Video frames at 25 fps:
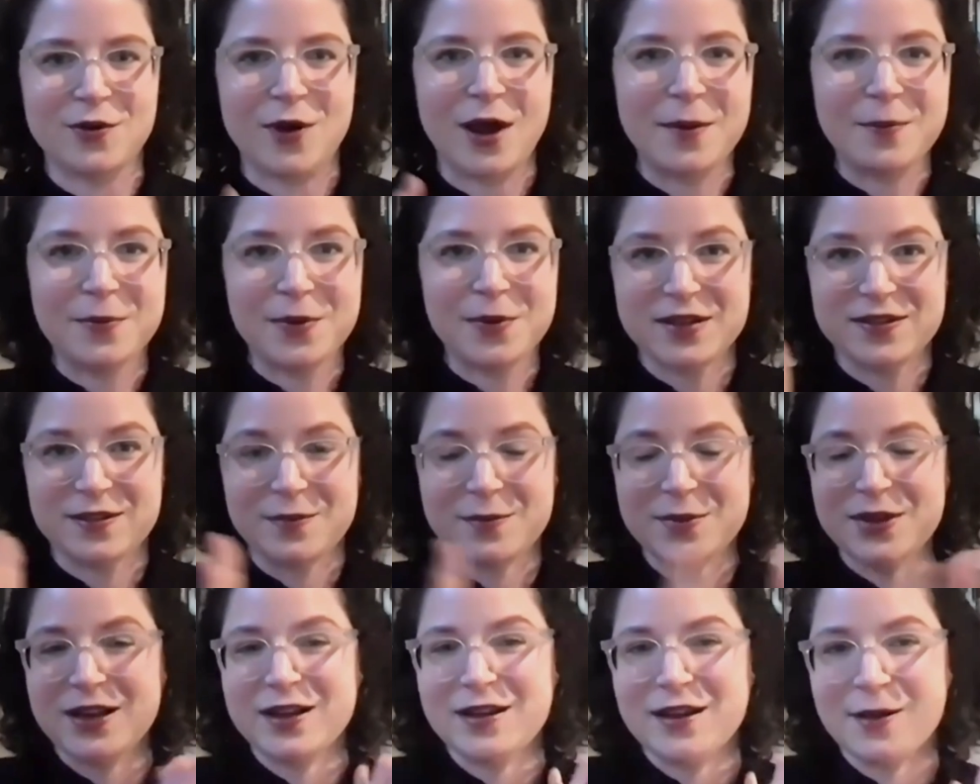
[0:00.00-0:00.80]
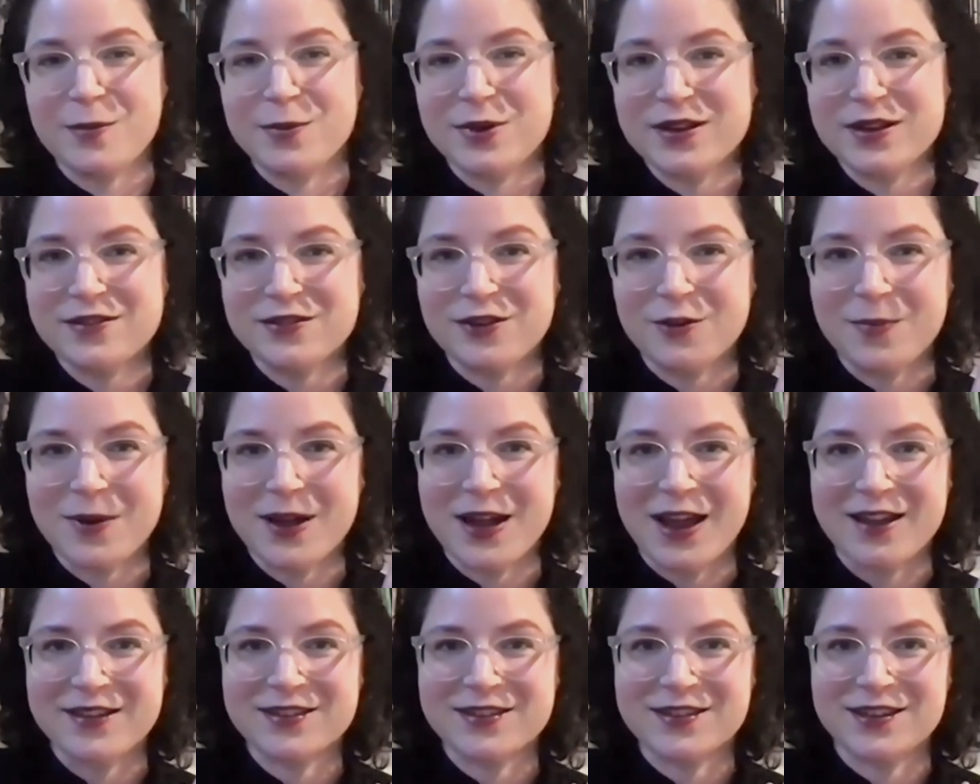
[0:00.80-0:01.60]
gonna start by
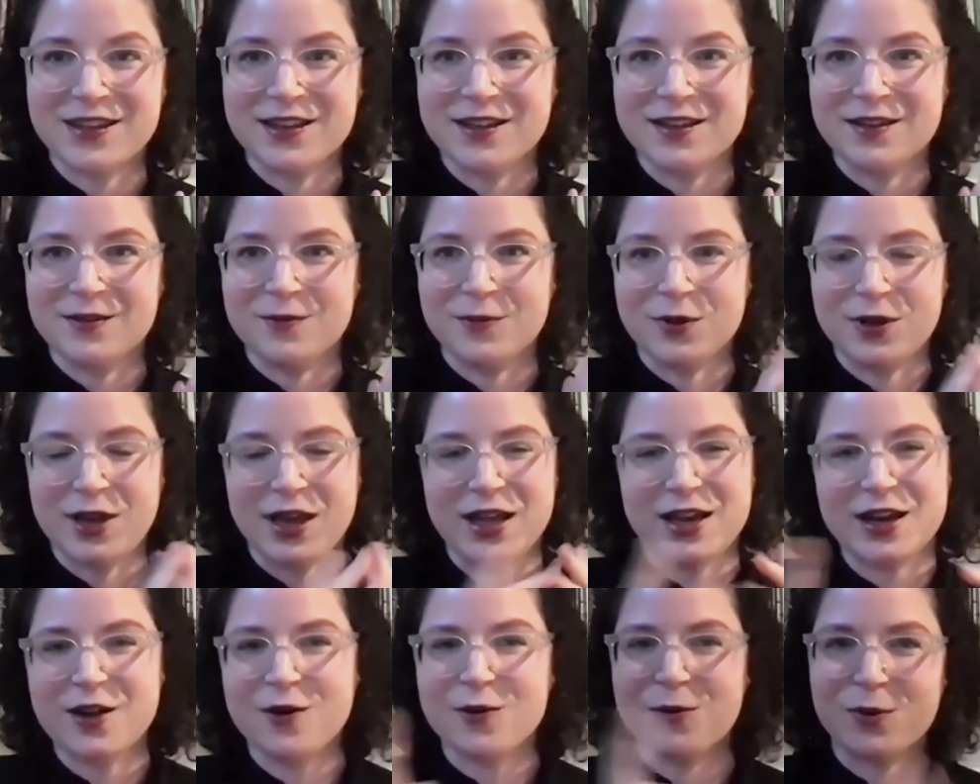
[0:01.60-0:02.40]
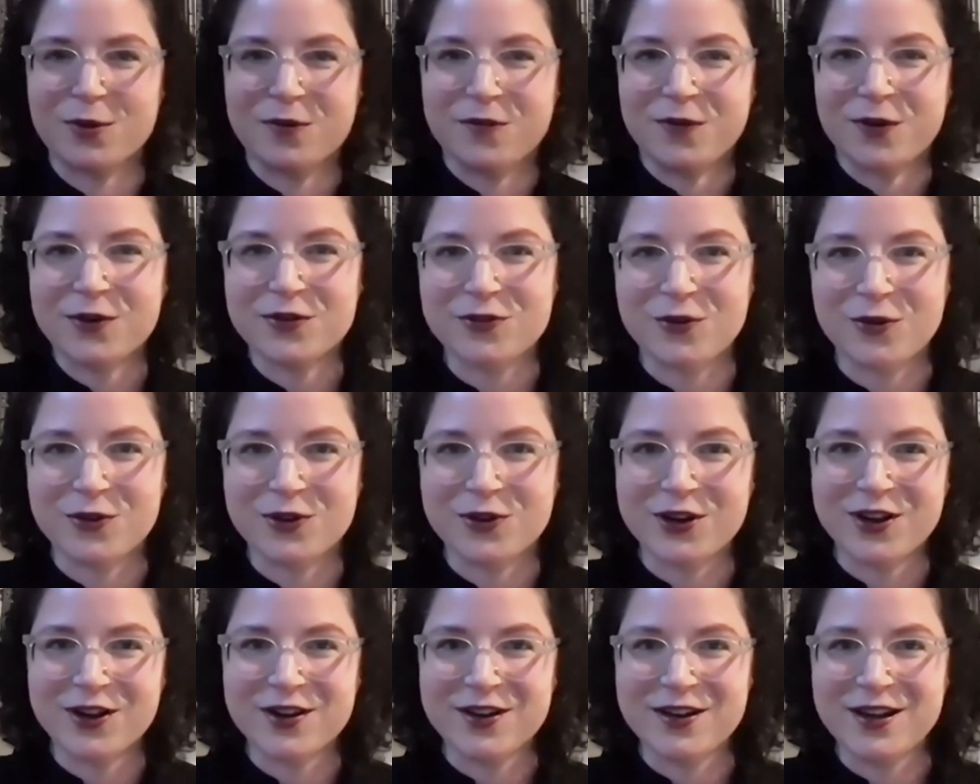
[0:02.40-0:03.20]
asking, we'll kind of go in reverse
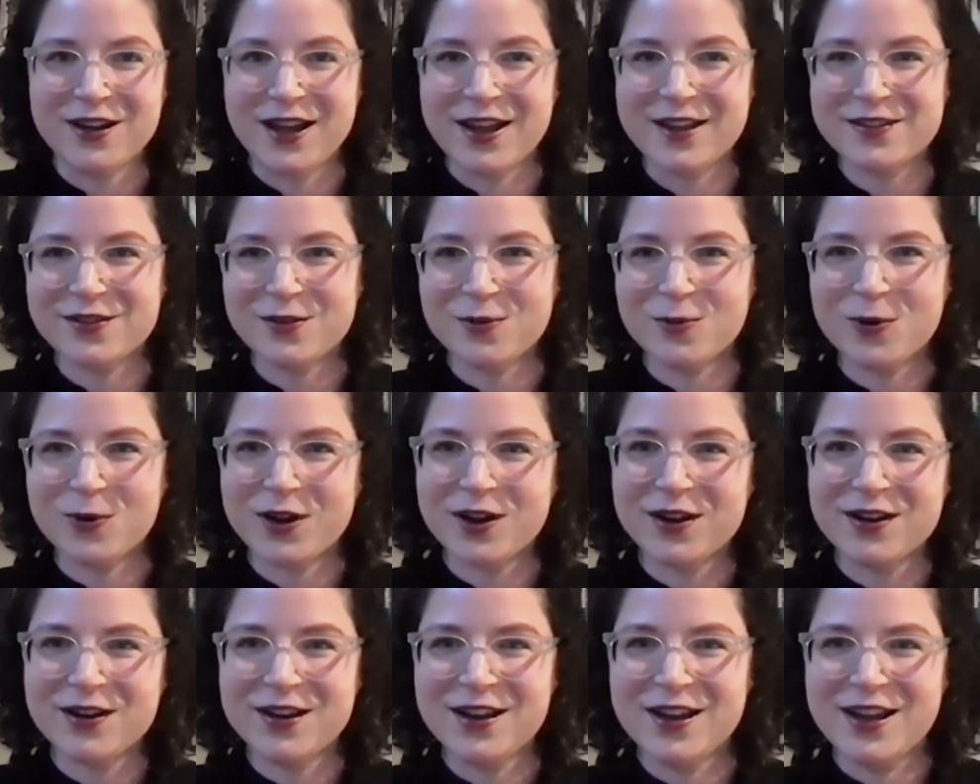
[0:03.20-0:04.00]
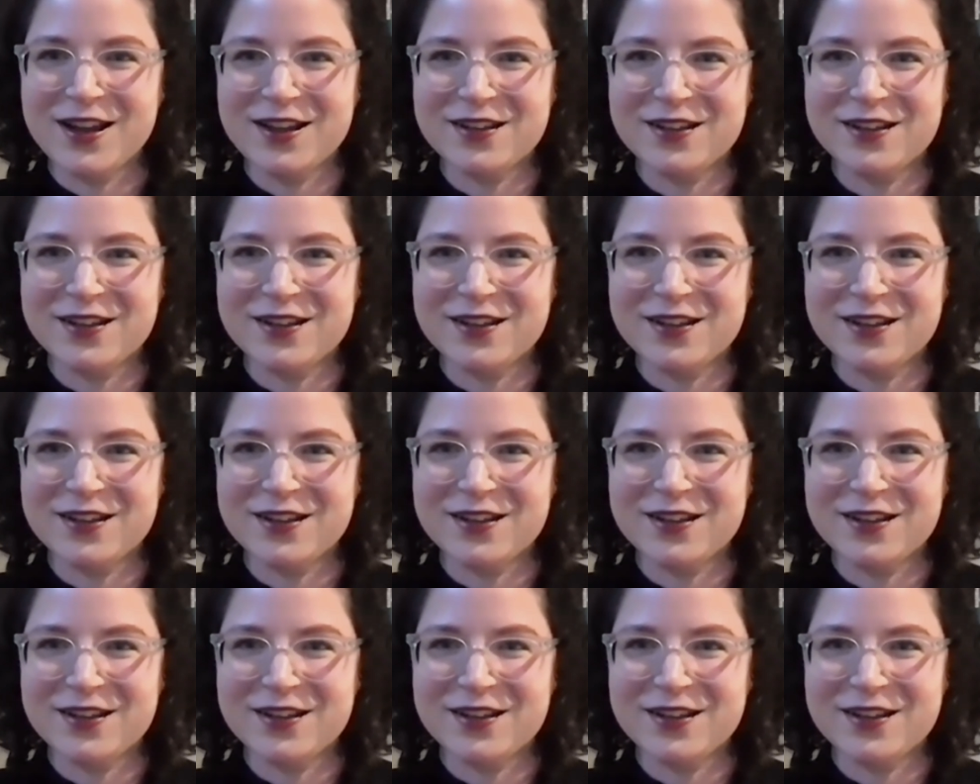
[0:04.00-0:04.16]
order as it were.